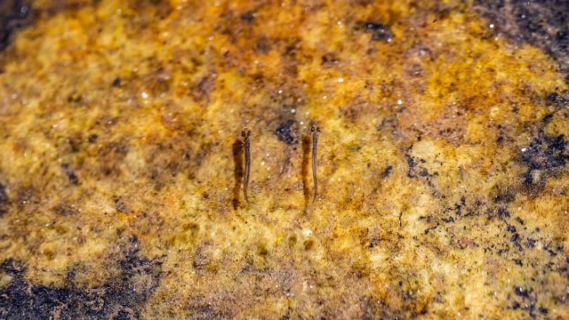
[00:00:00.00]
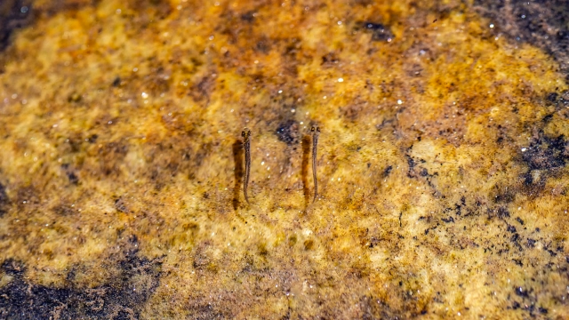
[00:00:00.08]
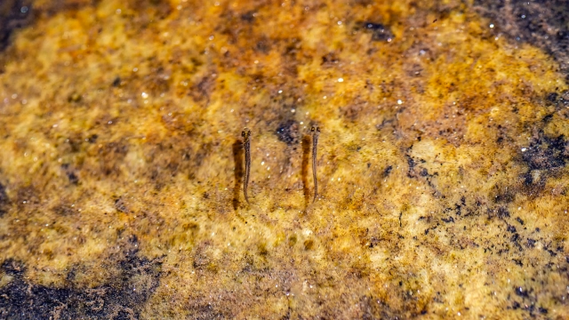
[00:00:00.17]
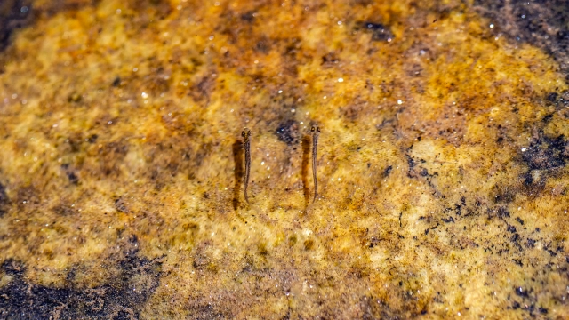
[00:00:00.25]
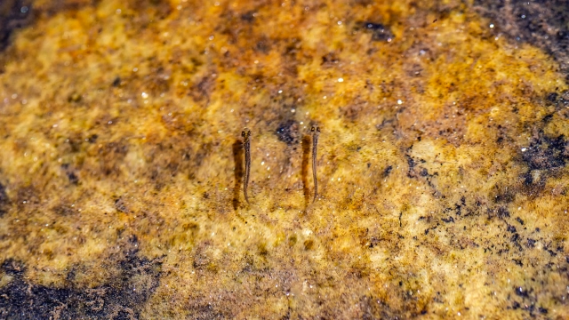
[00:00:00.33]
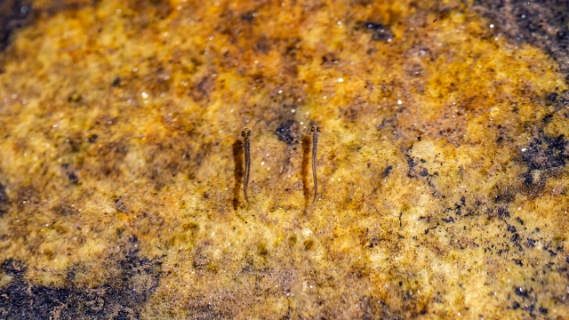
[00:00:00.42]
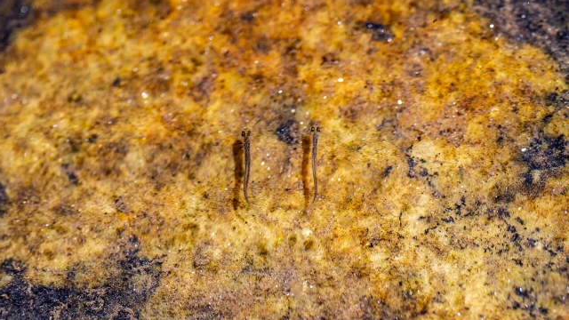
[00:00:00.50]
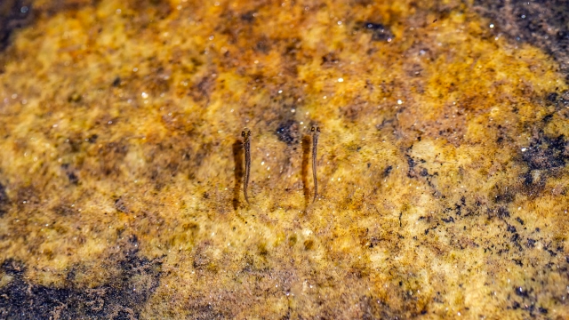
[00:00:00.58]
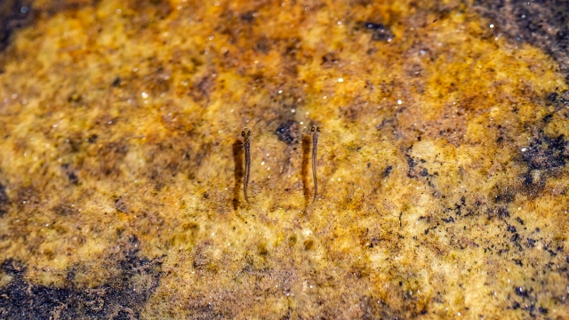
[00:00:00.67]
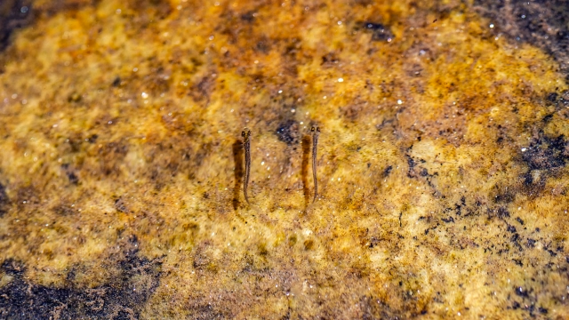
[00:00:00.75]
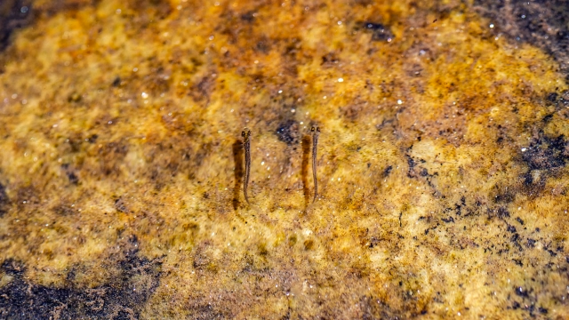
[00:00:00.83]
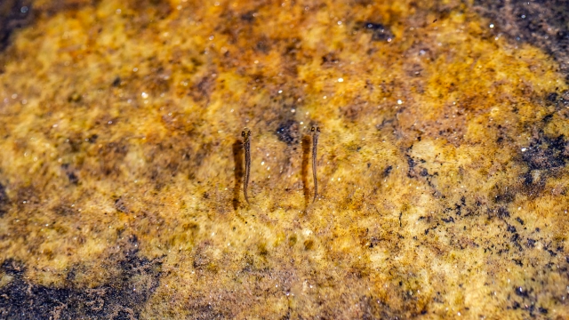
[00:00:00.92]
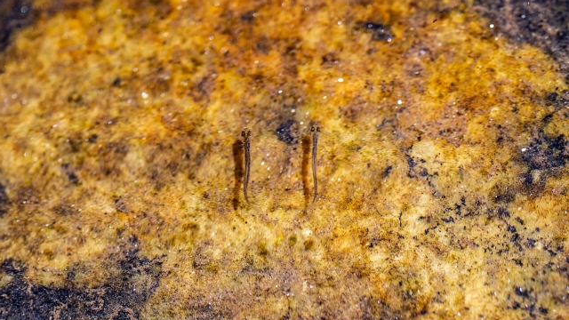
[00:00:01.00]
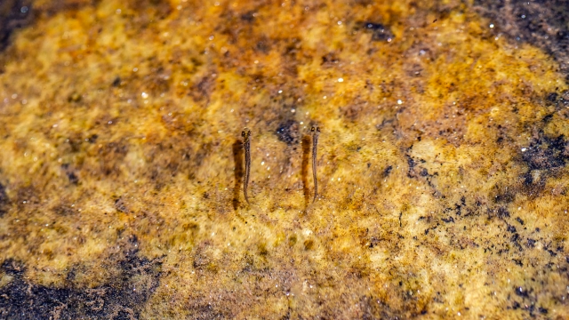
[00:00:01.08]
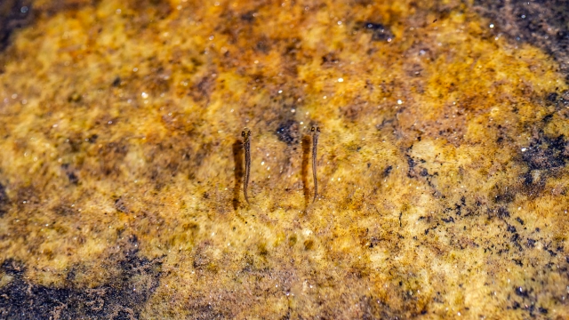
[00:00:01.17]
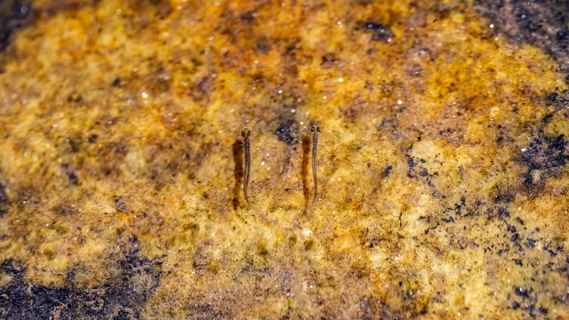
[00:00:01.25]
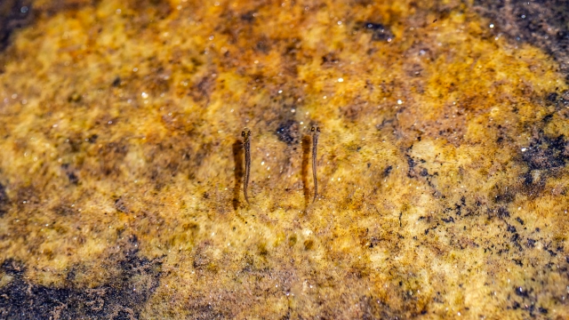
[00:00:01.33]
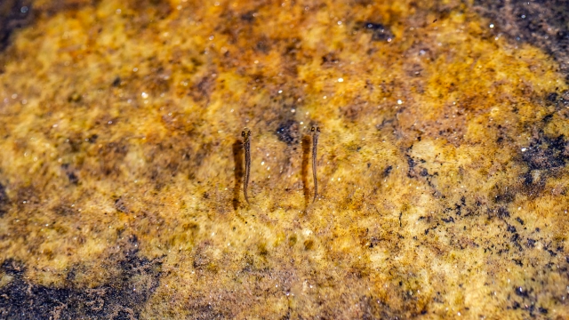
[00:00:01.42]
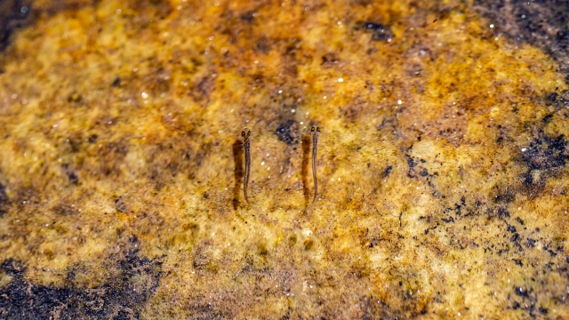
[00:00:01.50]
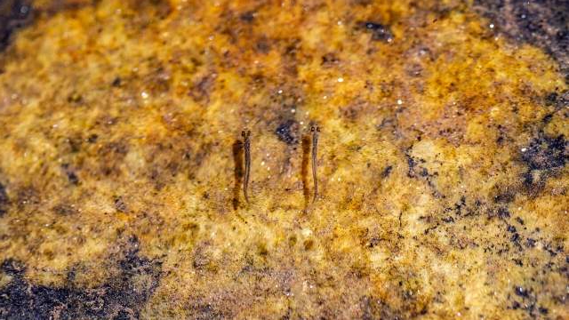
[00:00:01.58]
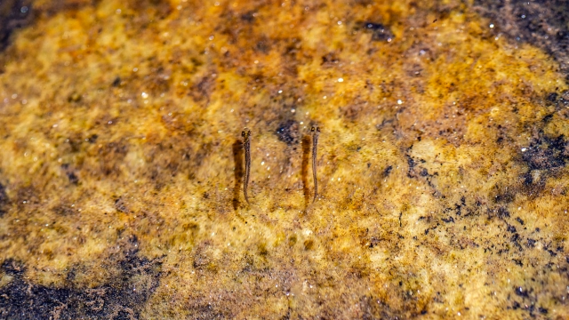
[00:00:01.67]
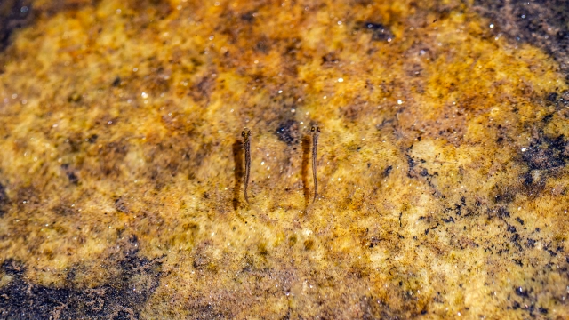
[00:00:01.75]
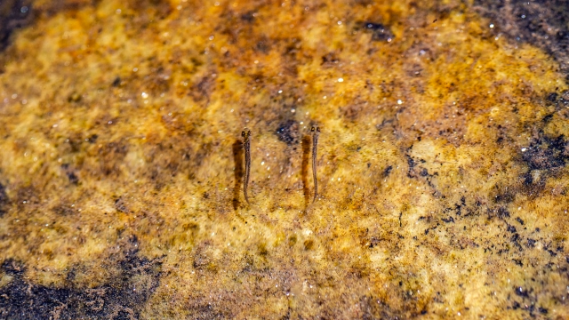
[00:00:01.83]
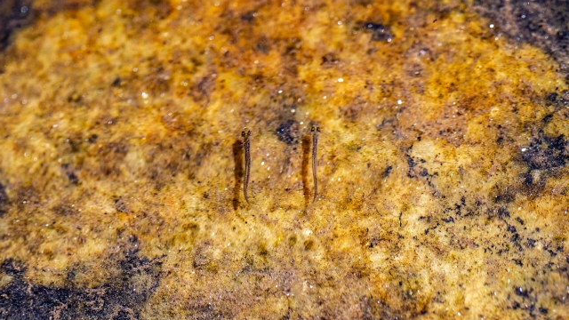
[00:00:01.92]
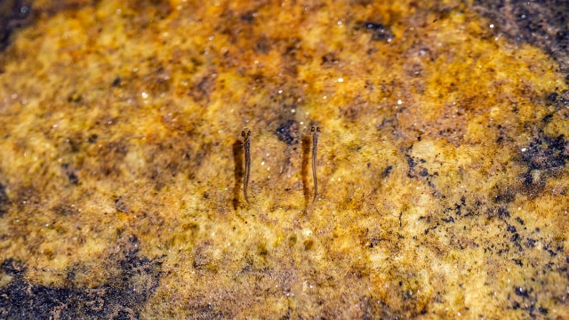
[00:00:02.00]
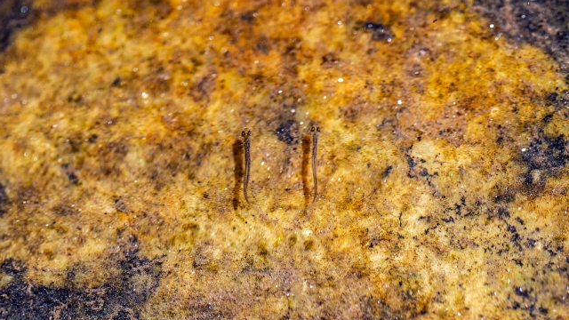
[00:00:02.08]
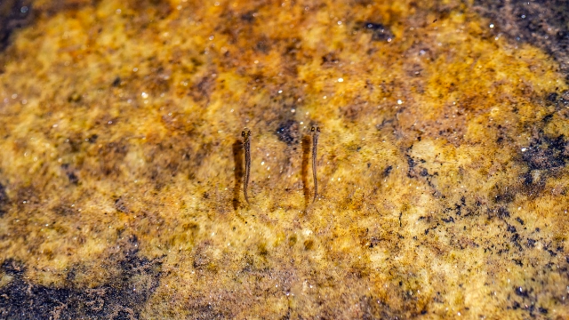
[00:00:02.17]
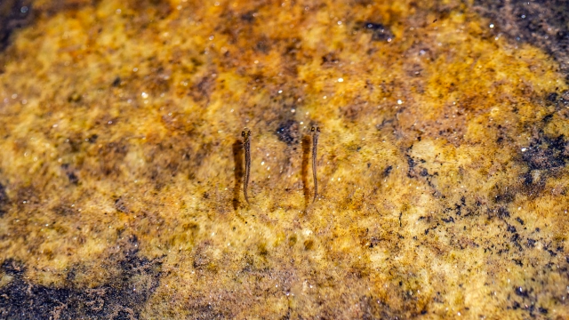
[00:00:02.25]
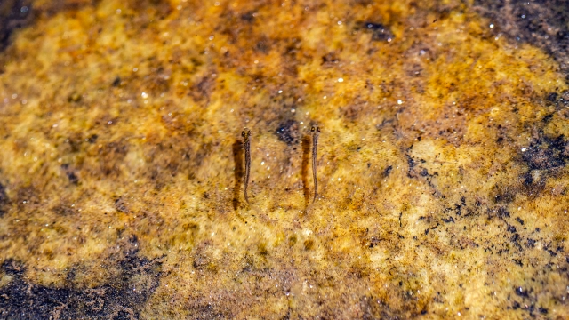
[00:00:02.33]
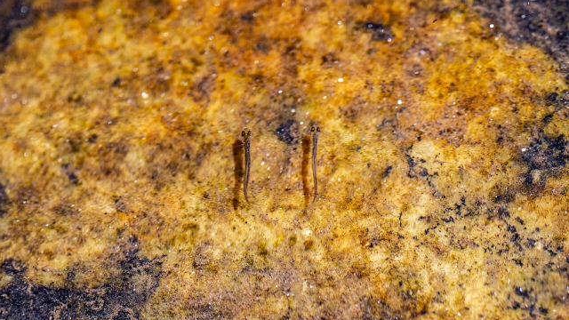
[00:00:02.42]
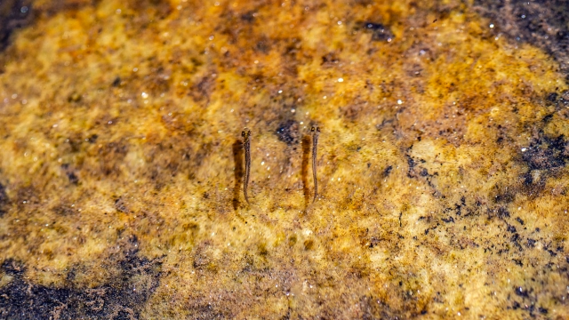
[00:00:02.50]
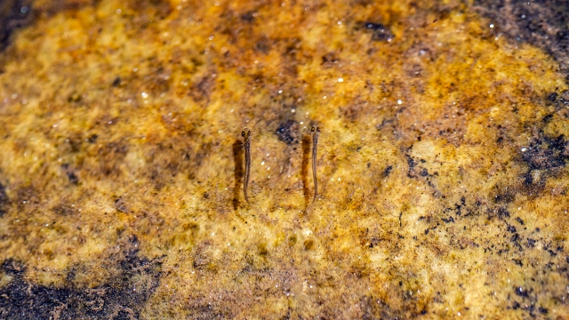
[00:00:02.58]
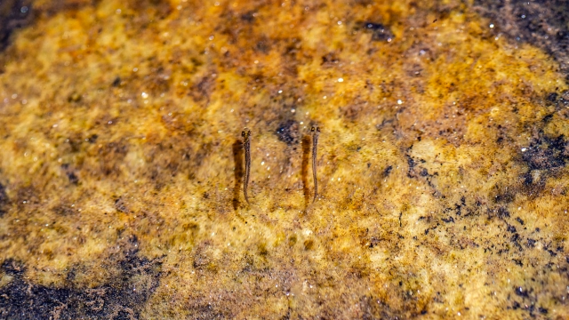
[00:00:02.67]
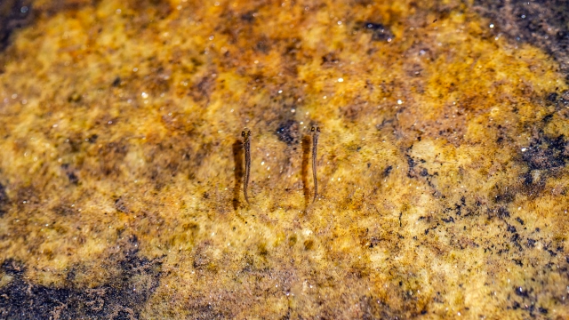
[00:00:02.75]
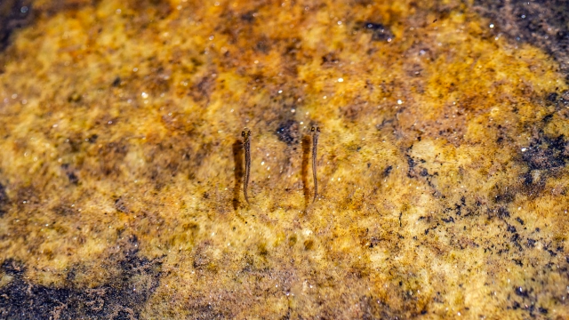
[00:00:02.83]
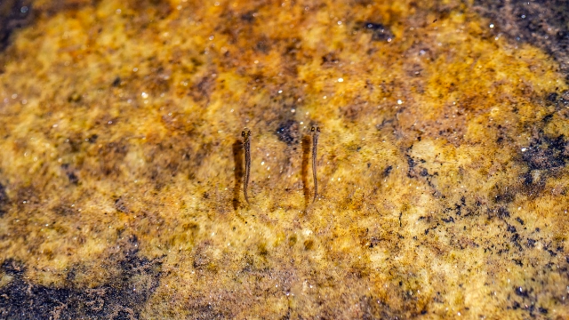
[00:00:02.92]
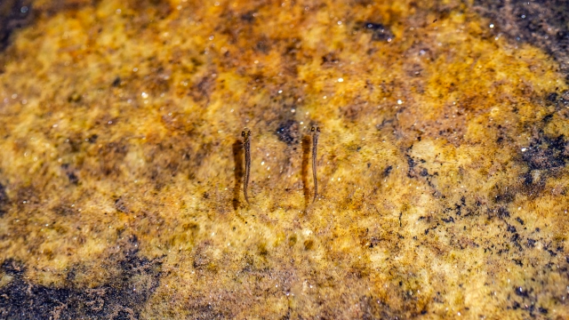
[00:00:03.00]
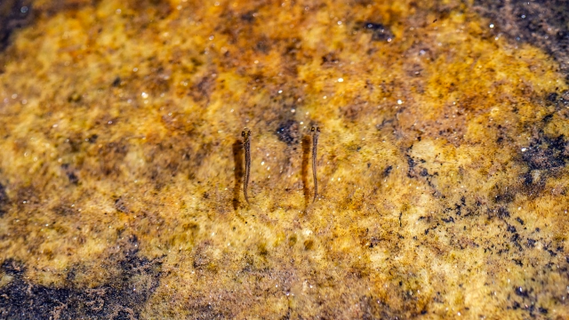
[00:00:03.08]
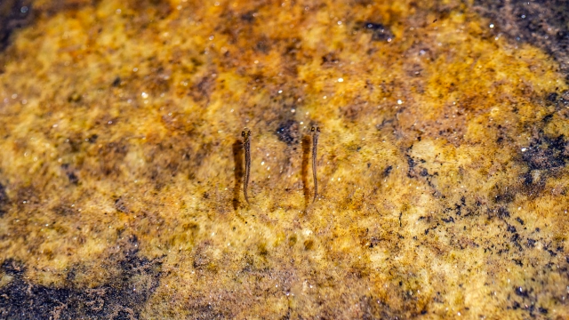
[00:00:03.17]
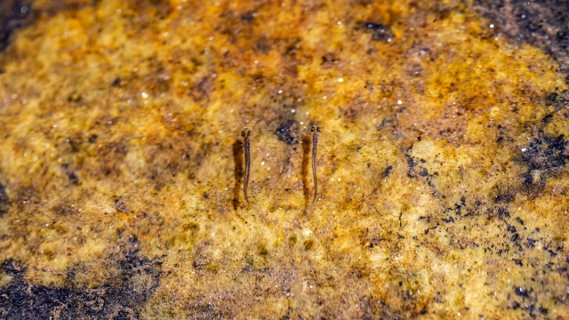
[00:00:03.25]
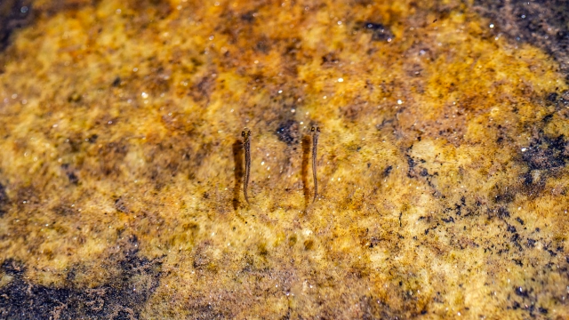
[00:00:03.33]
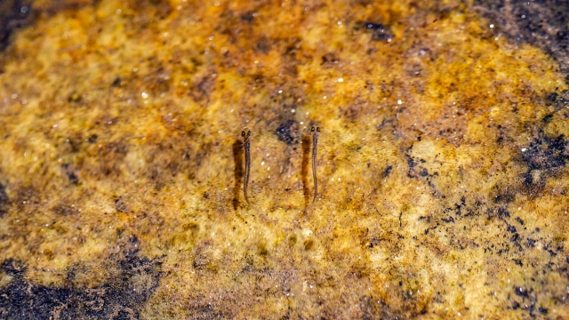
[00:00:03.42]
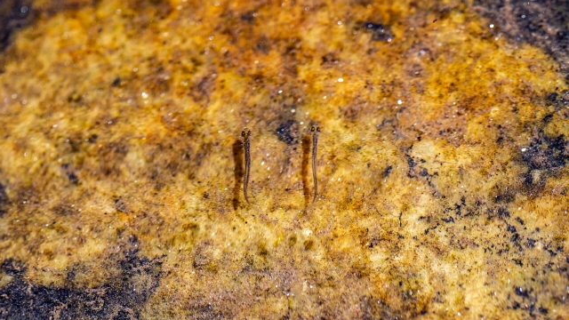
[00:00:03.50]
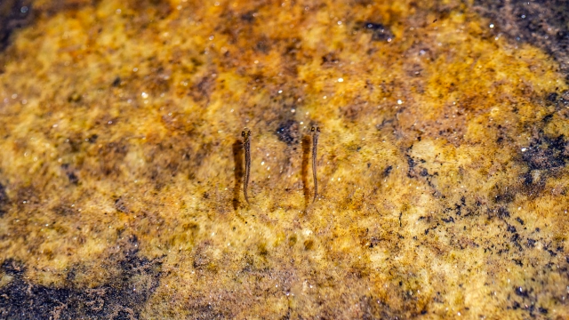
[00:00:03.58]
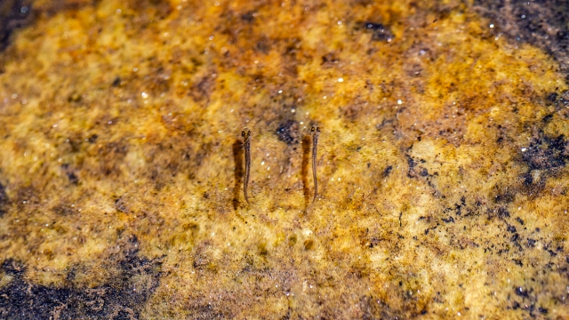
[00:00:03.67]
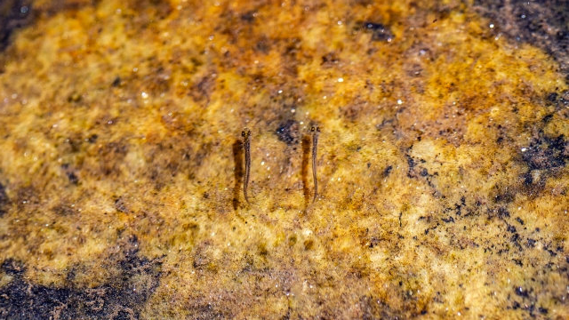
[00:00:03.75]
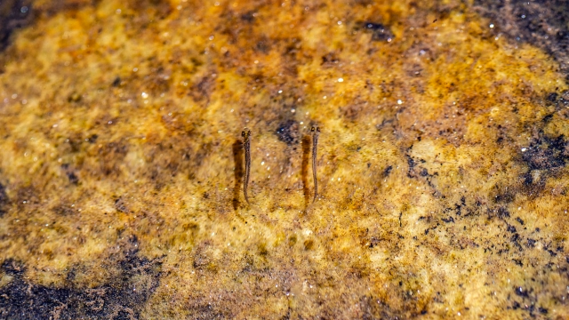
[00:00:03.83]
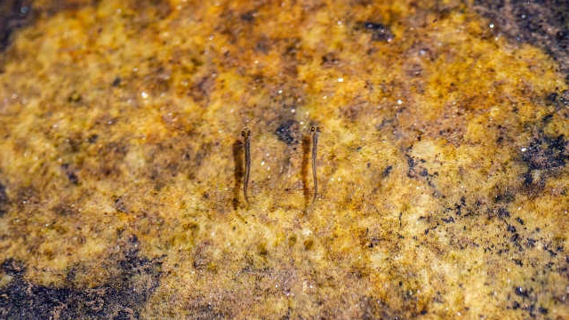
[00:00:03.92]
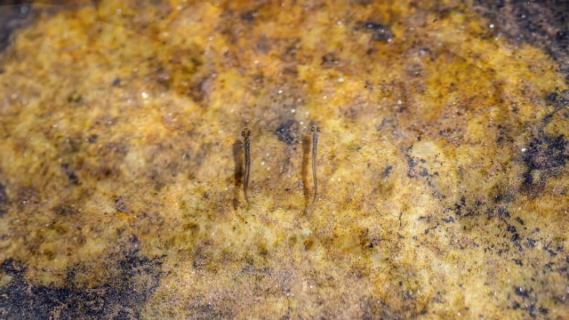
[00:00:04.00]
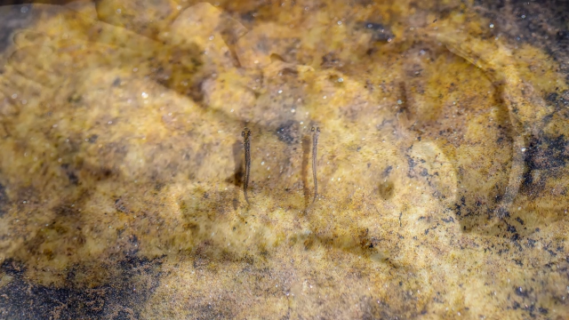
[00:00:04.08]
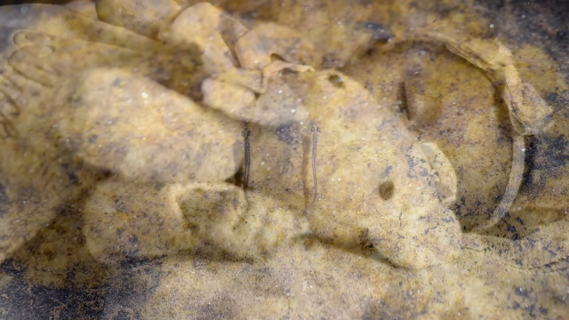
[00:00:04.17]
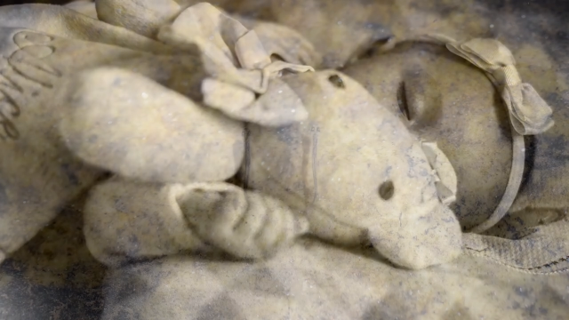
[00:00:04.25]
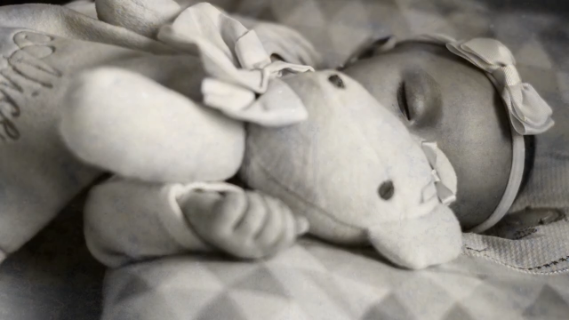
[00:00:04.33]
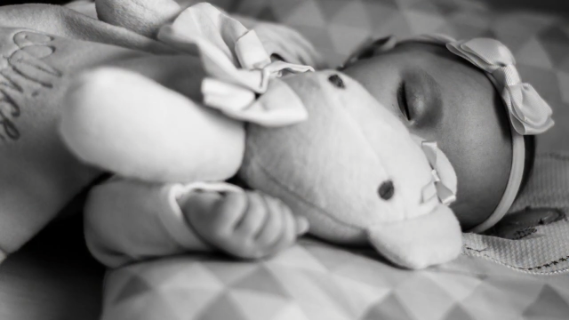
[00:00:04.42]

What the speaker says: Nobody's mouth can be seen.